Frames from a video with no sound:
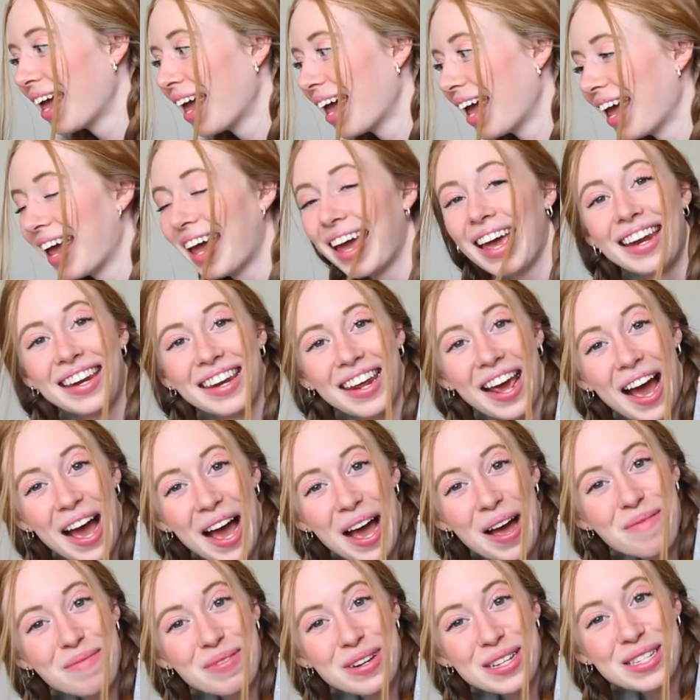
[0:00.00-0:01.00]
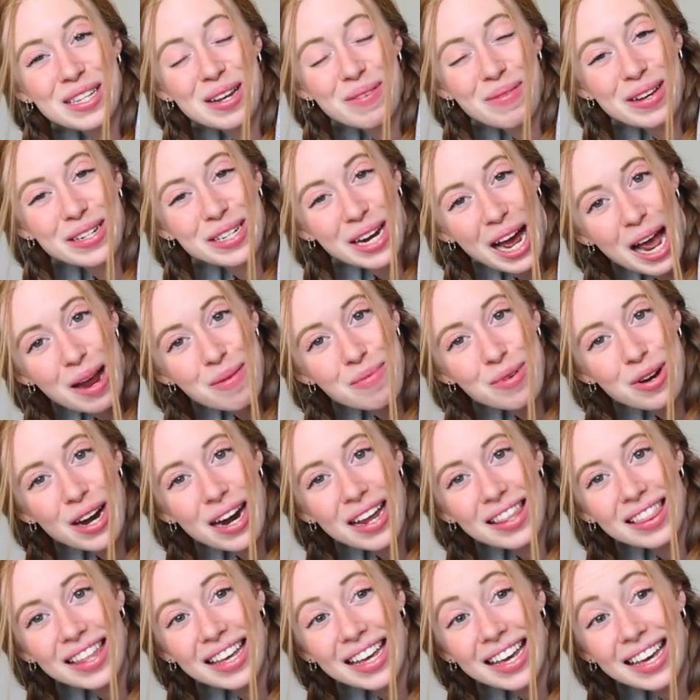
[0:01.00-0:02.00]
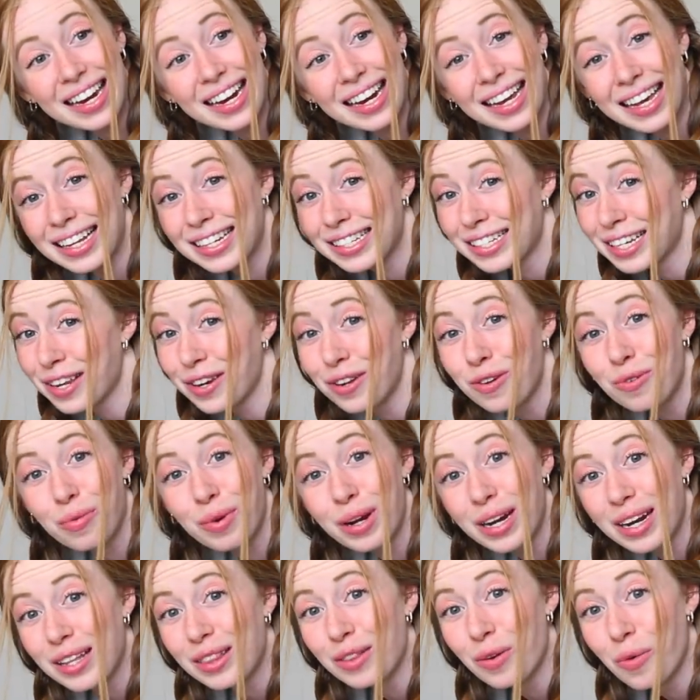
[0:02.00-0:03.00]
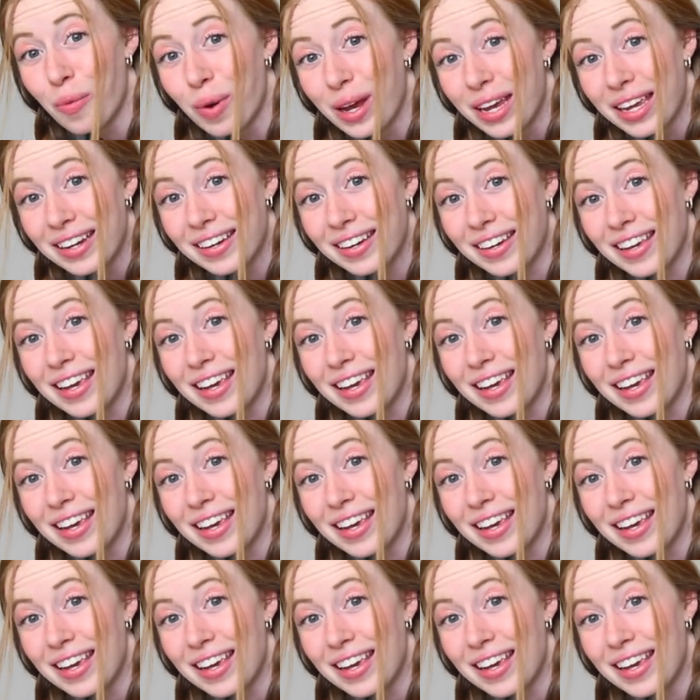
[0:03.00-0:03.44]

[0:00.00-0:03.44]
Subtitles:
And yeah, I'm gonna set my timer and then continue reading The Wicked